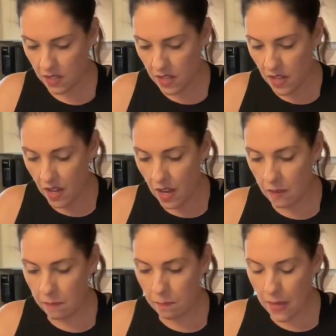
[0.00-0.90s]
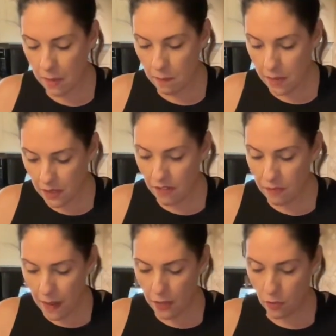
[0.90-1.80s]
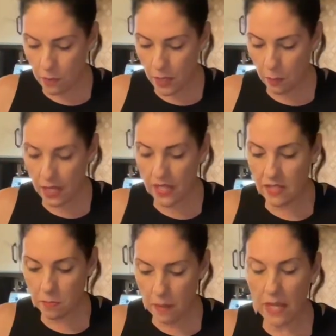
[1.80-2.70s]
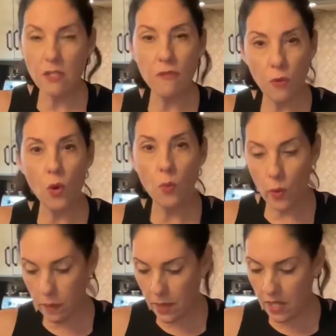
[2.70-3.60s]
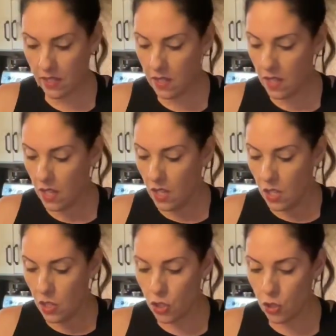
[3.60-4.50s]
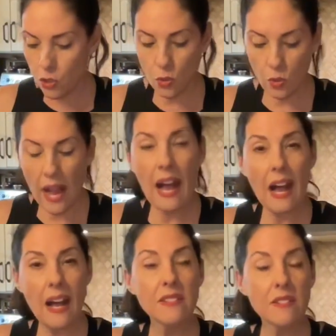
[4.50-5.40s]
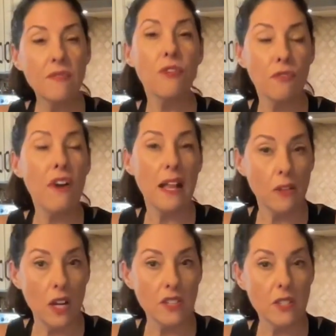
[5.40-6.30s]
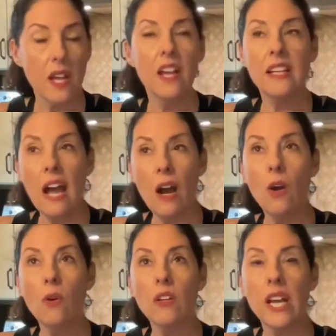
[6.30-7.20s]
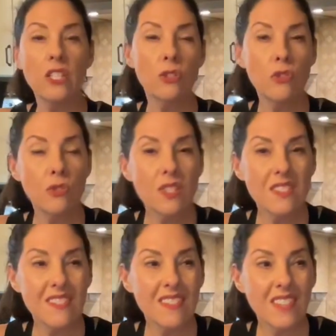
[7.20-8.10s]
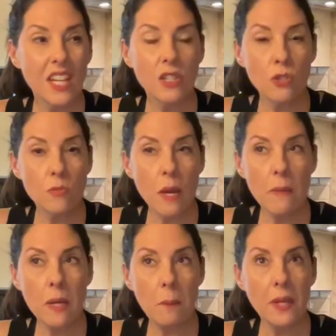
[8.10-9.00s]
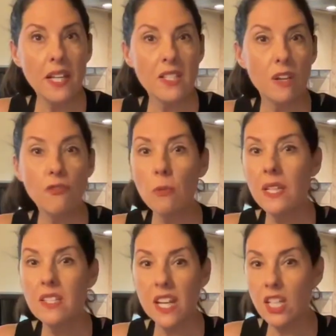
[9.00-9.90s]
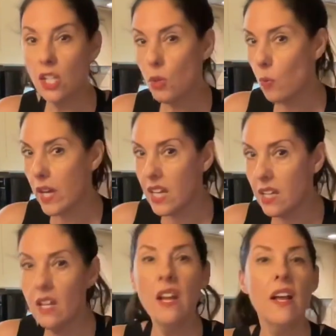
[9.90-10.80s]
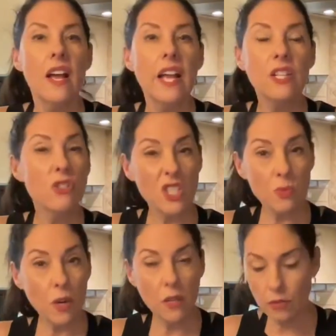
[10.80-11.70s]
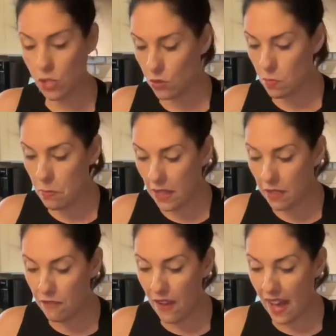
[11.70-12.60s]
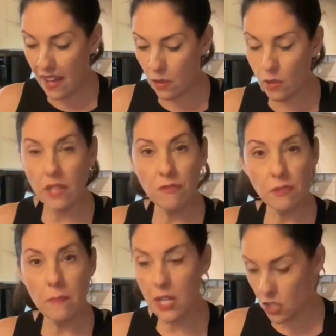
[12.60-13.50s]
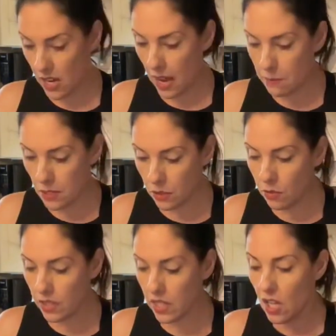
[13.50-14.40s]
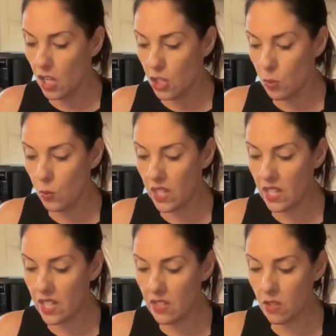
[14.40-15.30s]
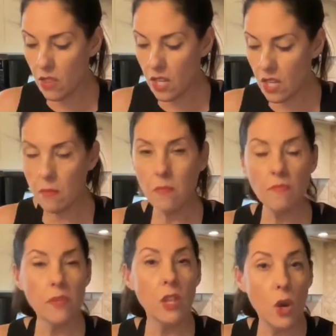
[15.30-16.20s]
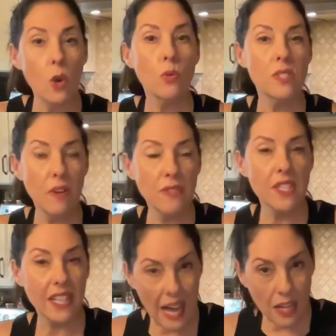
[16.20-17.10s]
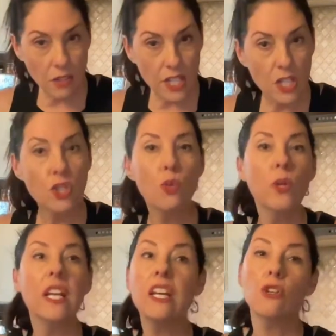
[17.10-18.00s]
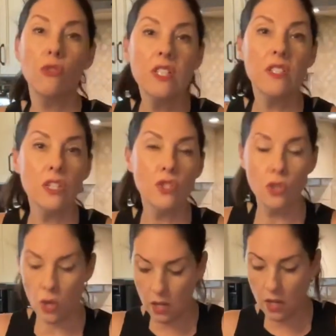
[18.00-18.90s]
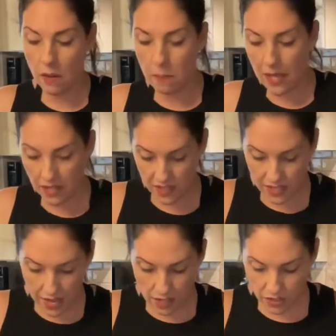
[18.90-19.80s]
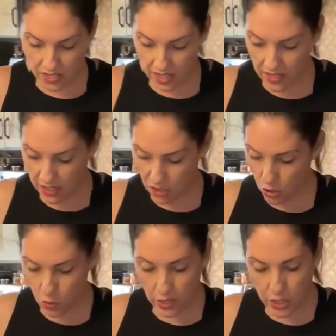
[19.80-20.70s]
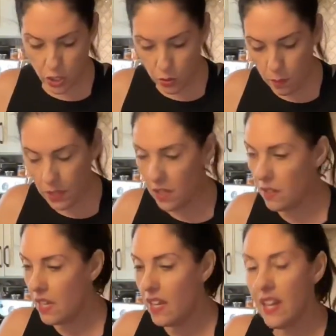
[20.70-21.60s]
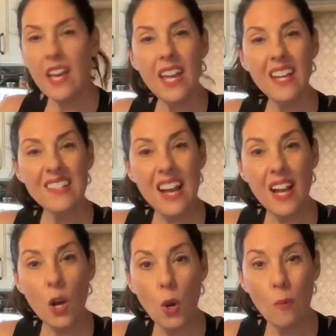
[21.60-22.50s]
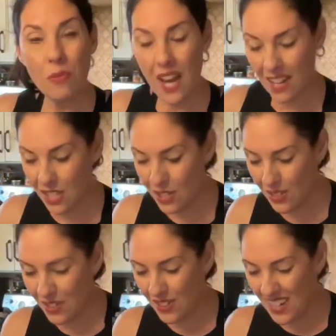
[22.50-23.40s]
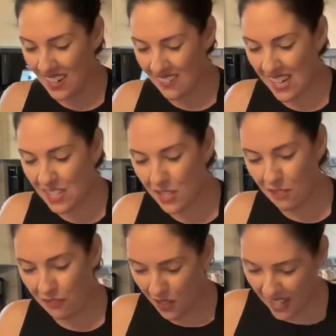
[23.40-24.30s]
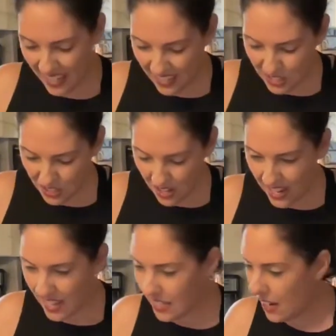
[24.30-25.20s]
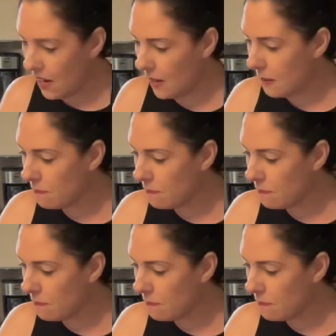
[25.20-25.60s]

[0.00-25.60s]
My Midlife Macro Meal Plan is meant for women for a fat loss. Now, can you use my meal plans if you're maintaining your weight and you just want to reduce belly fat or inflammation? Absolutely. You wouldn't eat the low deficit calories, you would increase it to your maintenance calories, and that's totally doable. And I hope that you register for it and try it. I'm